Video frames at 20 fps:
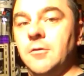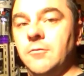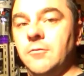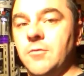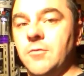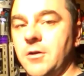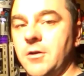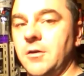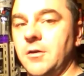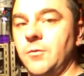
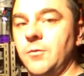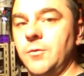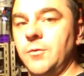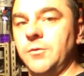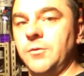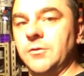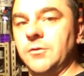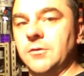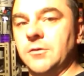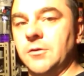Right, yeah, what we're
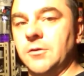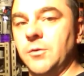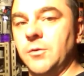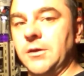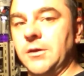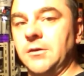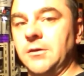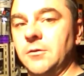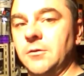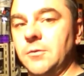just going to
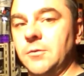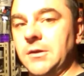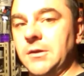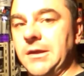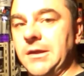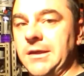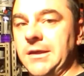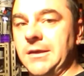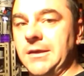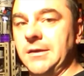quickly do
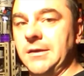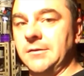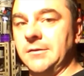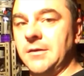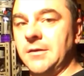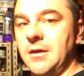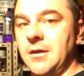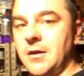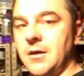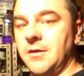is,
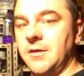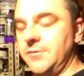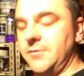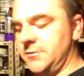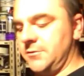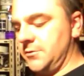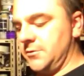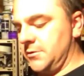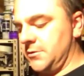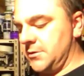I've just done